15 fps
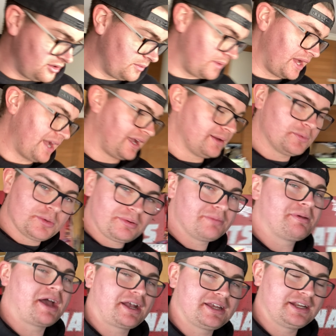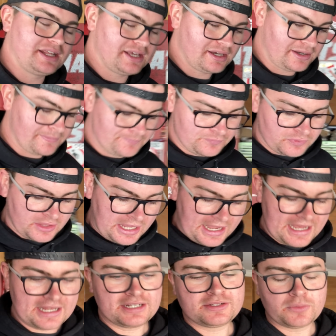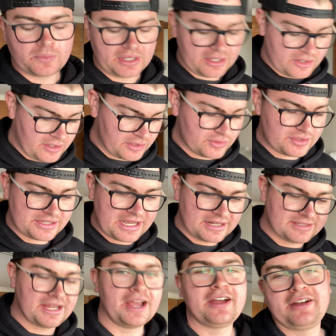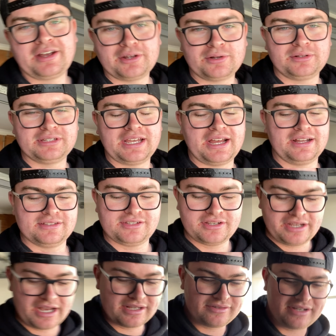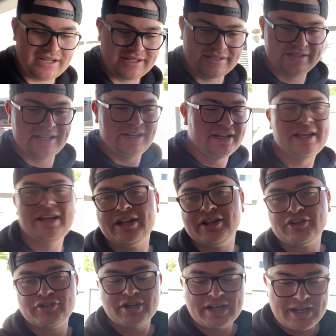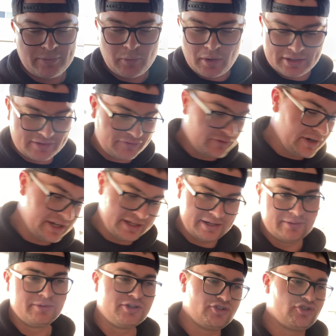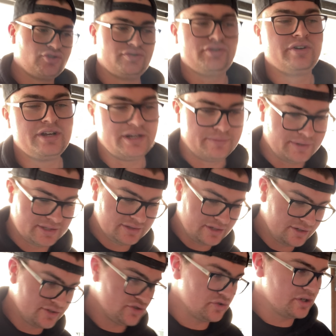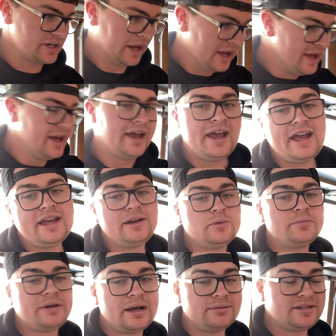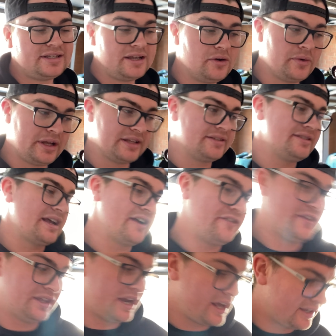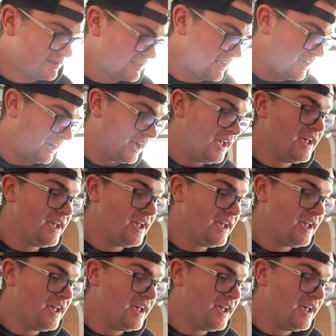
The wagon will be back in here and we are going to start tearing it all down. So you guys will get to see nitty and gritty what's freaking destroyed and what's not destroyed. And we'll be able to see what we can save for the next car.